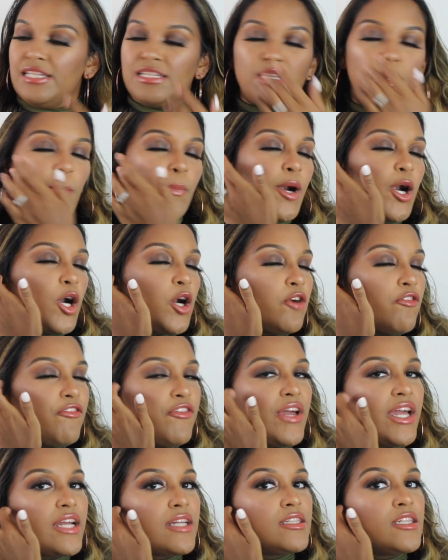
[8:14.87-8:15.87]
It's a
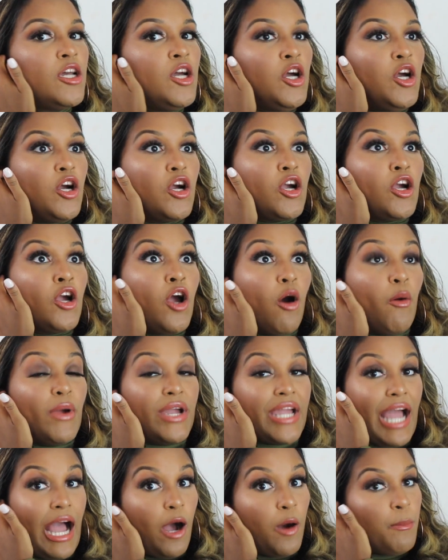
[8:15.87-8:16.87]
perfect
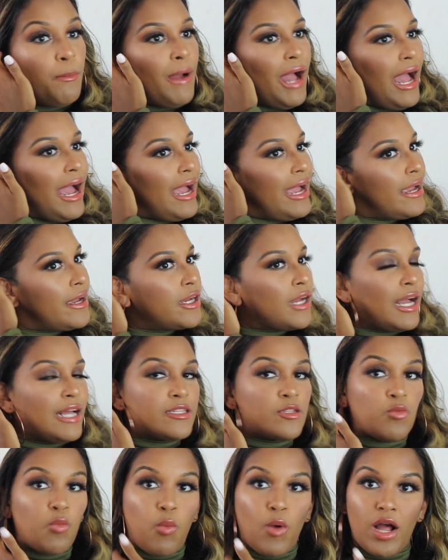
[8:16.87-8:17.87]
going out bag
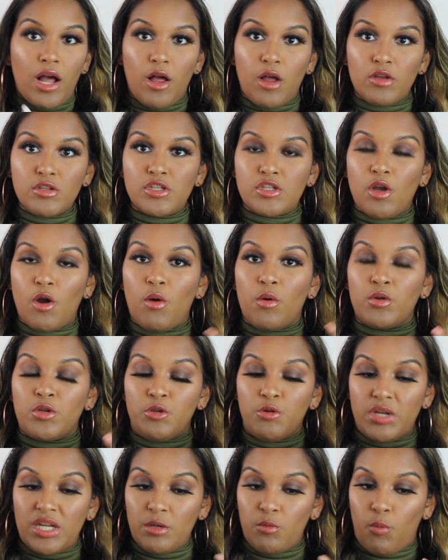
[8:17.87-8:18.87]
as well. So
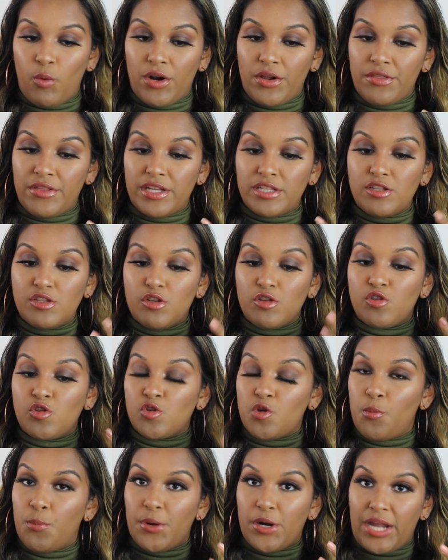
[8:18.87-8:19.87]
you can wear this
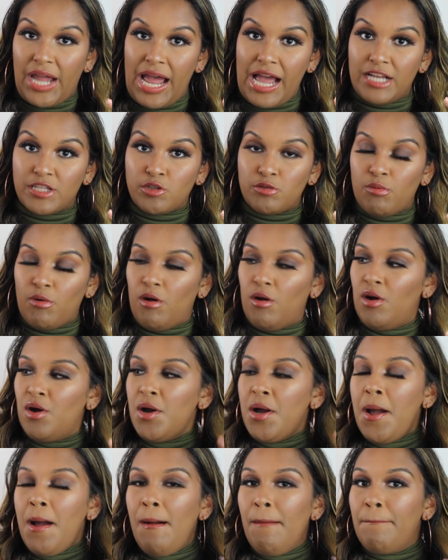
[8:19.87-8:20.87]
super casual,
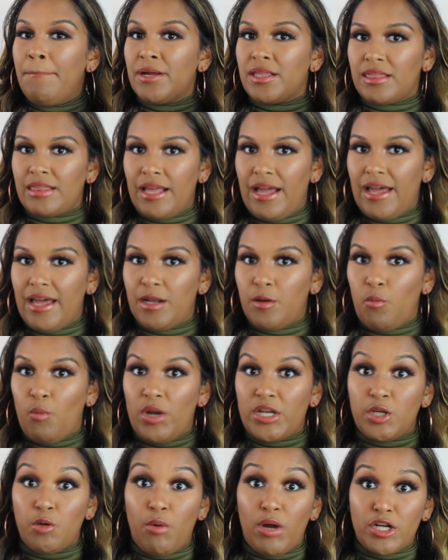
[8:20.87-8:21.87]
but then
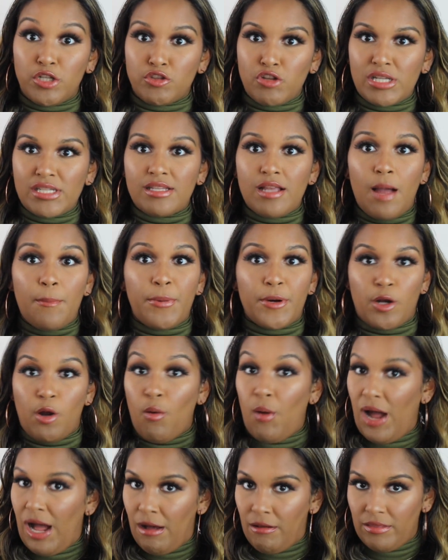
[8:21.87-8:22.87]
when you want to dress up or
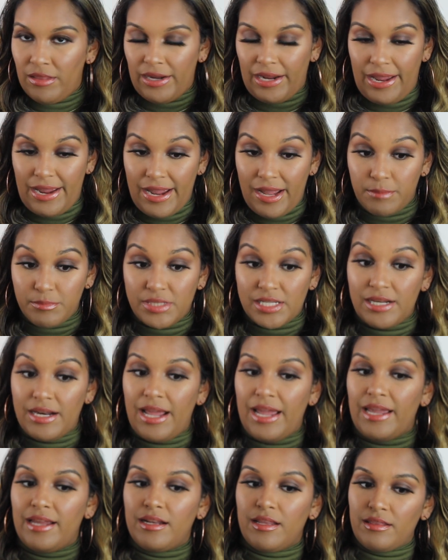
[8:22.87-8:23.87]
go out like I am
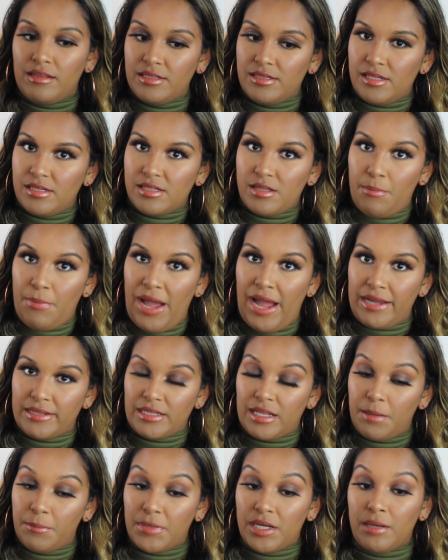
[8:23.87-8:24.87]
tonight, this is the bag
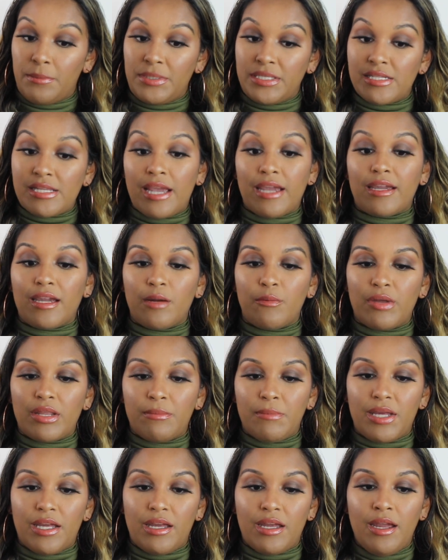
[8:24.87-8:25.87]
that I'm going to be taking with
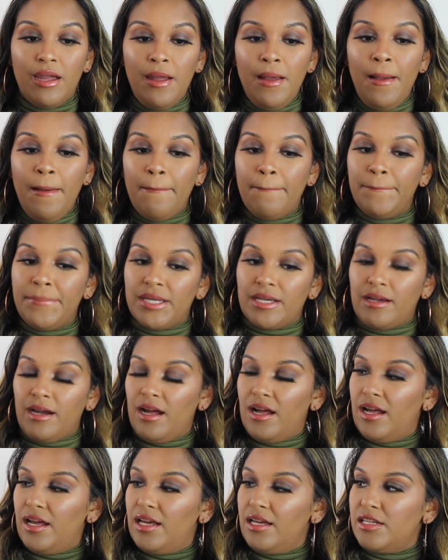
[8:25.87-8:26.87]
me,
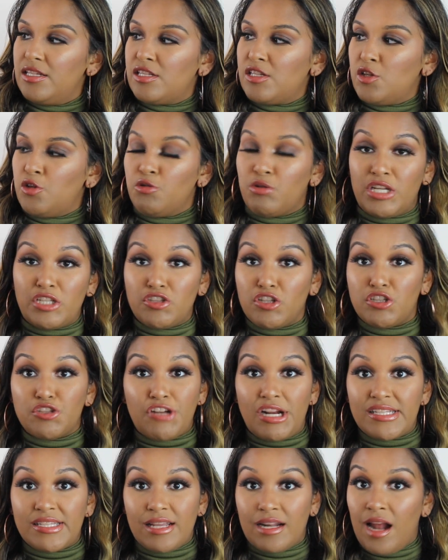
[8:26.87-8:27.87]
because you can just
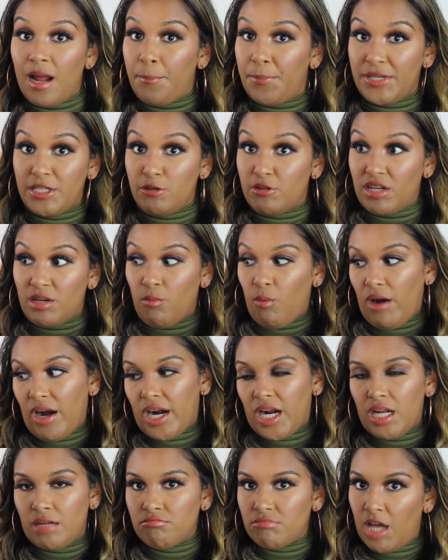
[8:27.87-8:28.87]
dress it up and you can
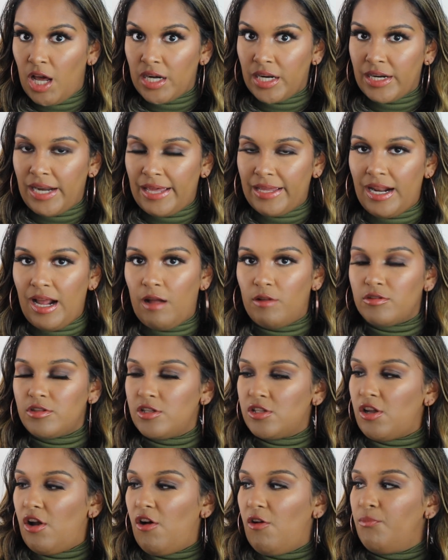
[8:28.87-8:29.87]
wear it on a night out.
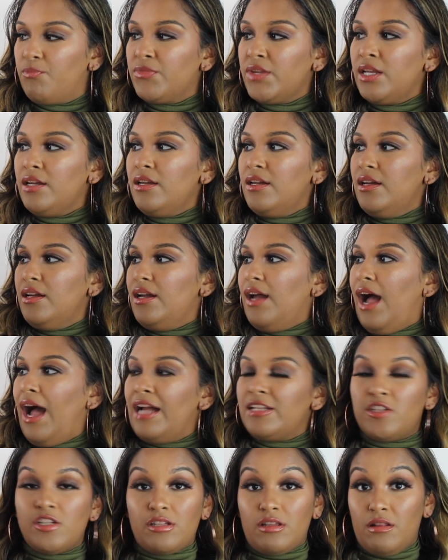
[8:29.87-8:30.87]
So
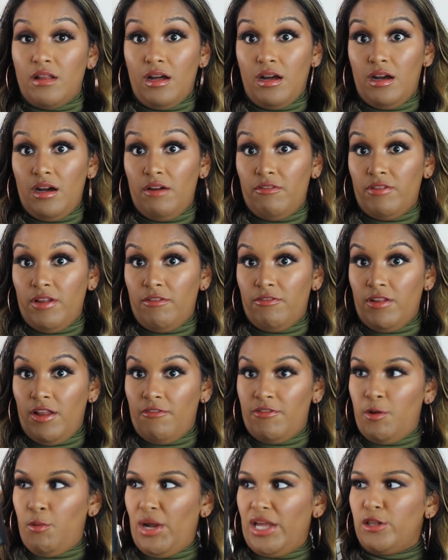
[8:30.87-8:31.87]
I just love, love,
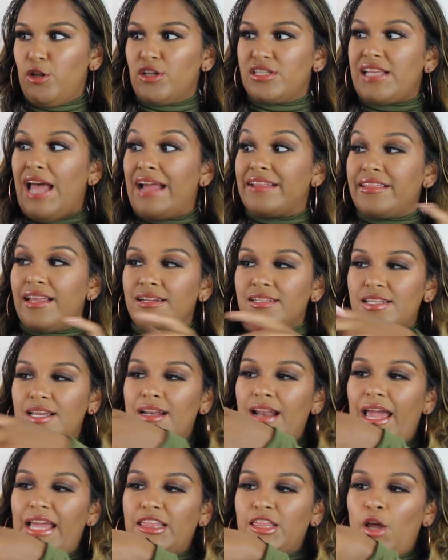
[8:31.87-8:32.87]
love the way it looks. I think
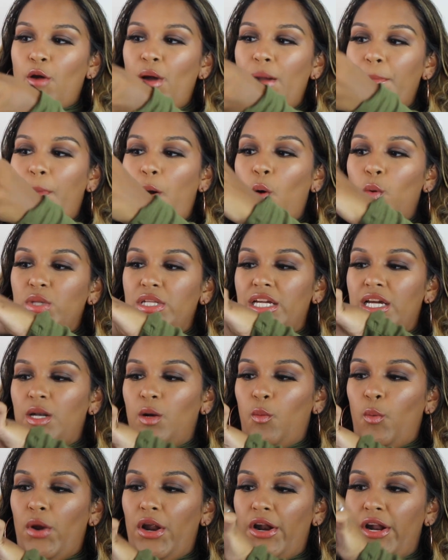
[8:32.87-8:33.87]
tonight though, I'm only going
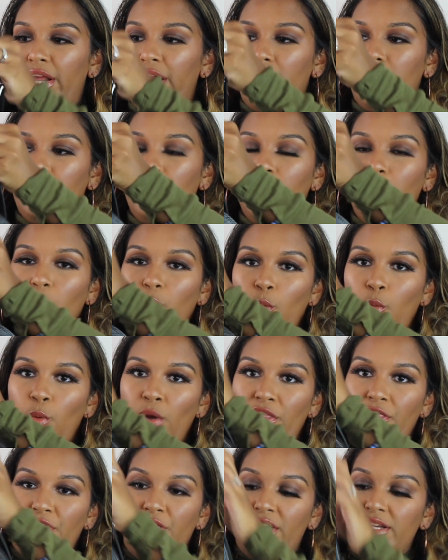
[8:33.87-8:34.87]
to wear it
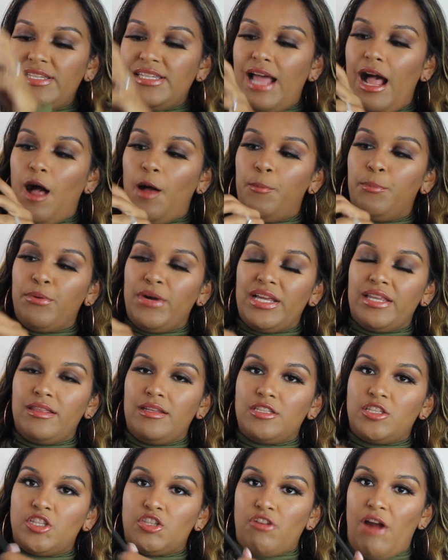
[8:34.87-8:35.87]
with this. I'll bring
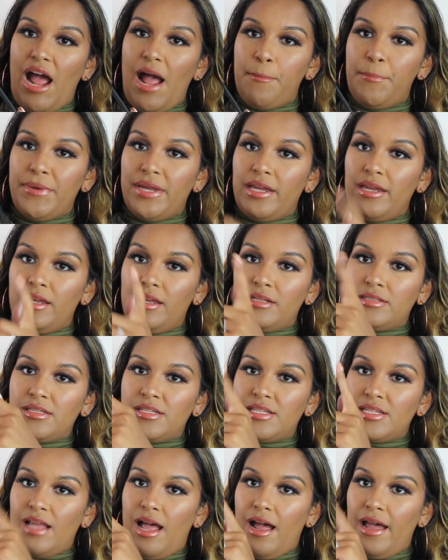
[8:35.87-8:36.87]
the strap
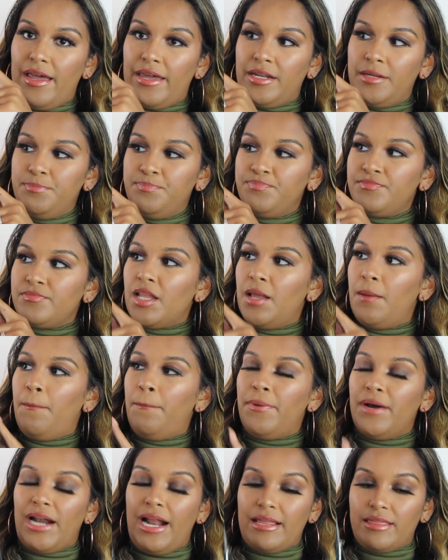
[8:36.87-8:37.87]
inside,
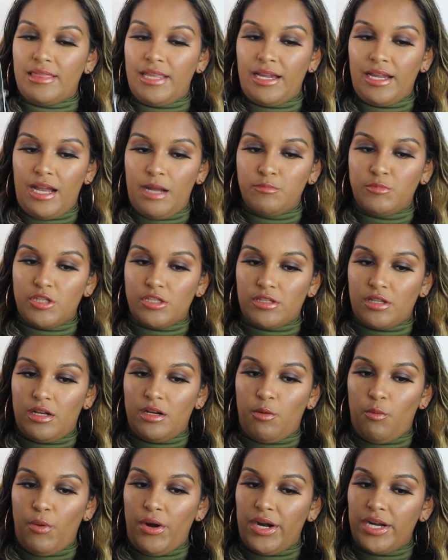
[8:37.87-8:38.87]
but I think I'm just
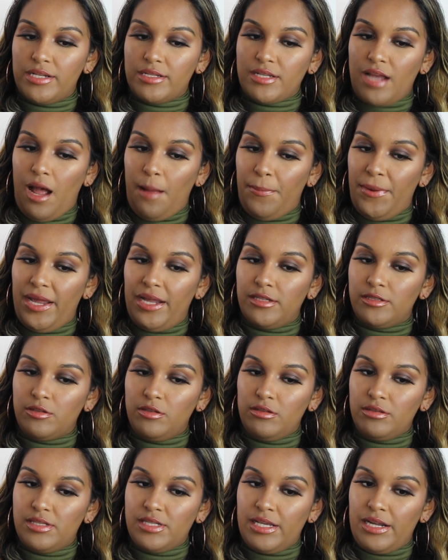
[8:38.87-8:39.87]
gonna wear it top
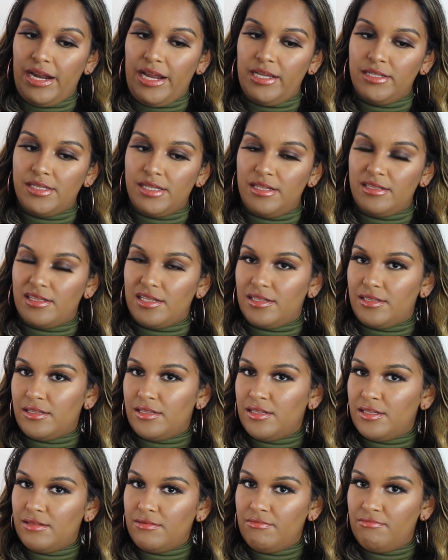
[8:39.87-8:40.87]
handle today since
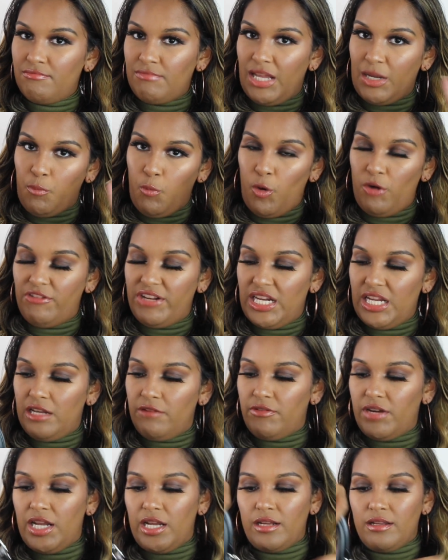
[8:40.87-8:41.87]
it's like more of an
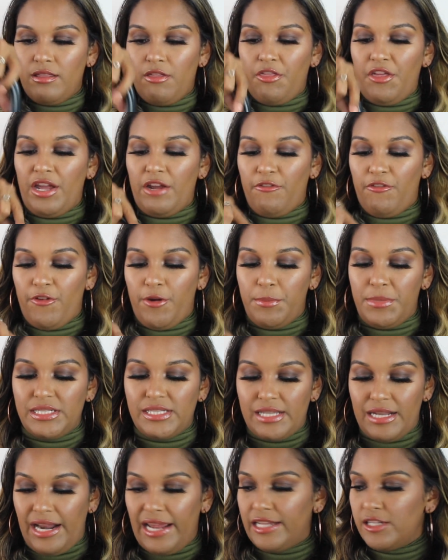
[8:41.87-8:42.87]
evening thing for me
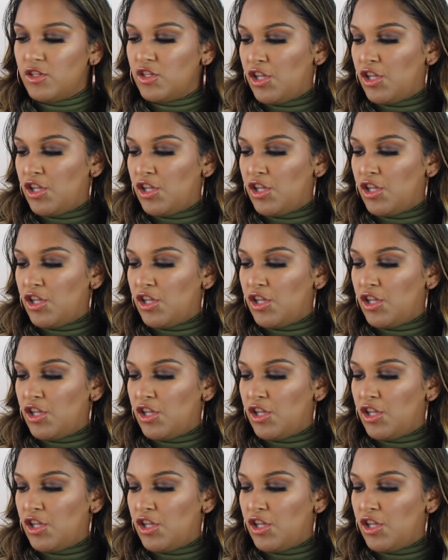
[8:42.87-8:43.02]
tonight.